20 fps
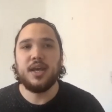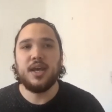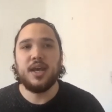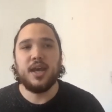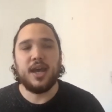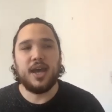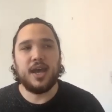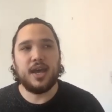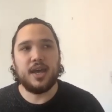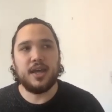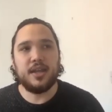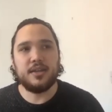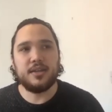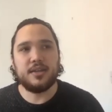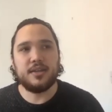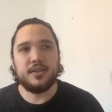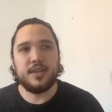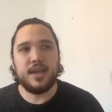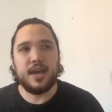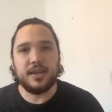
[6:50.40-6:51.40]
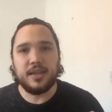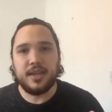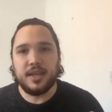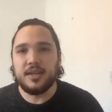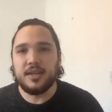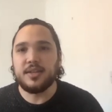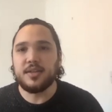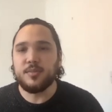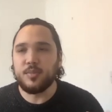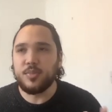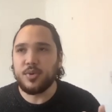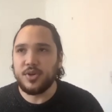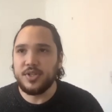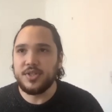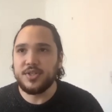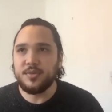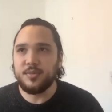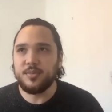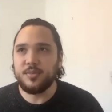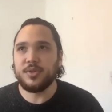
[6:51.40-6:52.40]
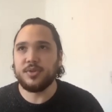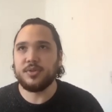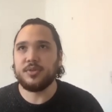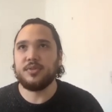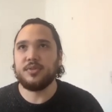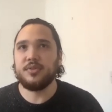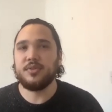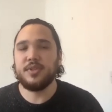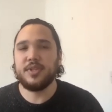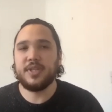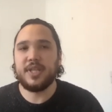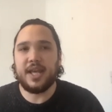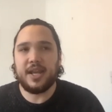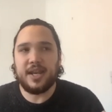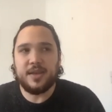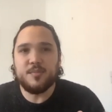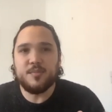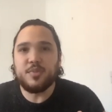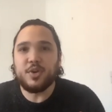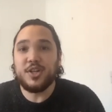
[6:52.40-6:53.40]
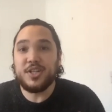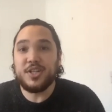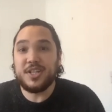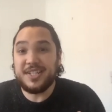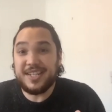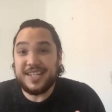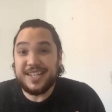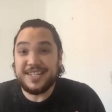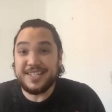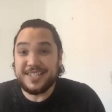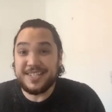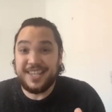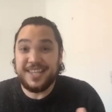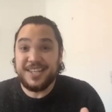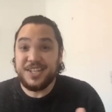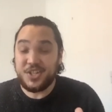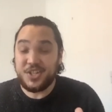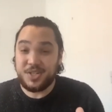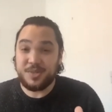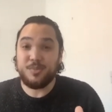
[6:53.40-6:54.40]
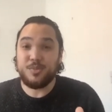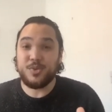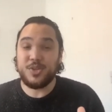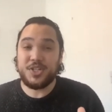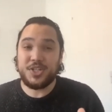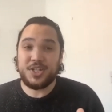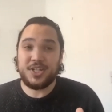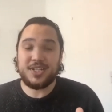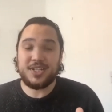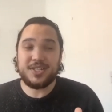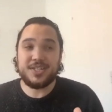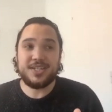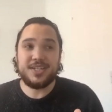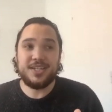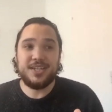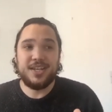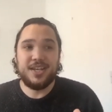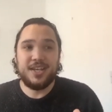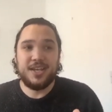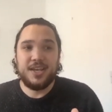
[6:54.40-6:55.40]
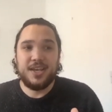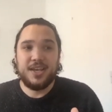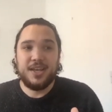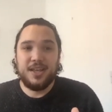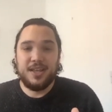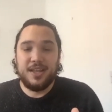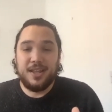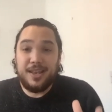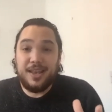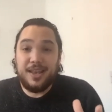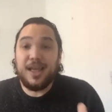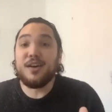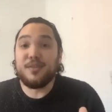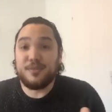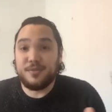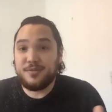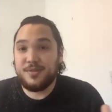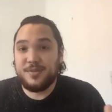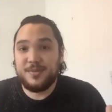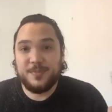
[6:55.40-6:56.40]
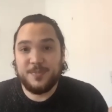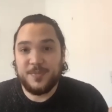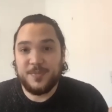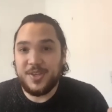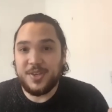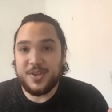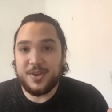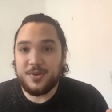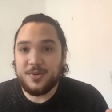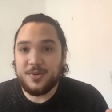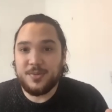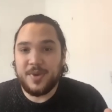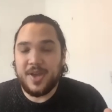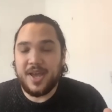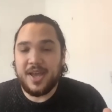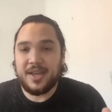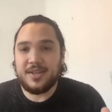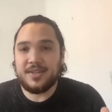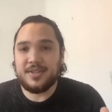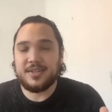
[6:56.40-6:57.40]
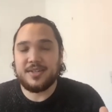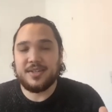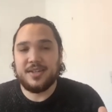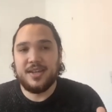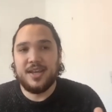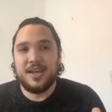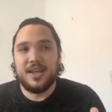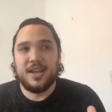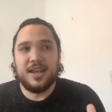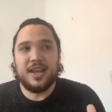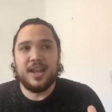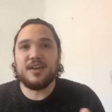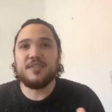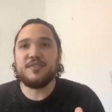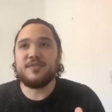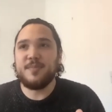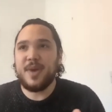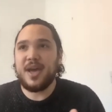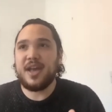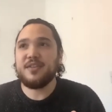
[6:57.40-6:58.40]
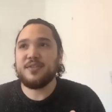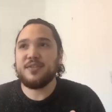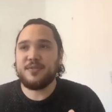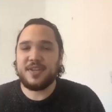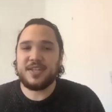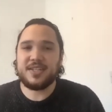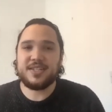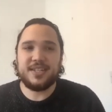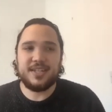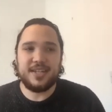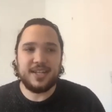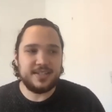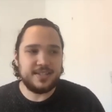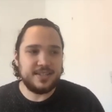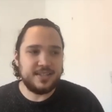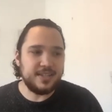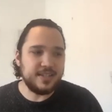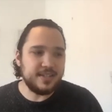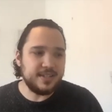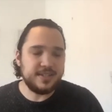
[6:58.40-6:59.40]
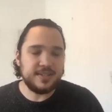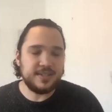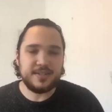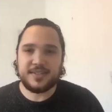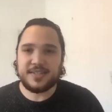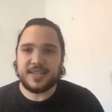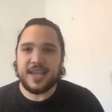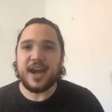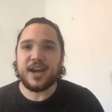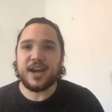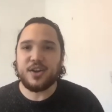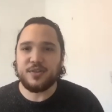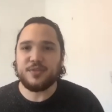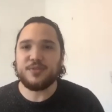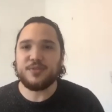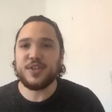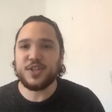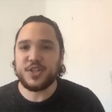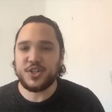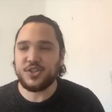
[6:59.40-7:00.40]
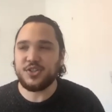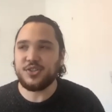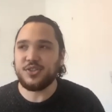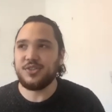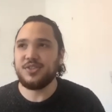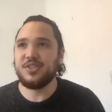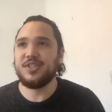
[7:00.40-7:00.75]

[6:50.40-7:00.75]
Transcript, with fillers: and that kingdom principle that embodies his kingship, which is love, you know, and love manifested as this sacrificial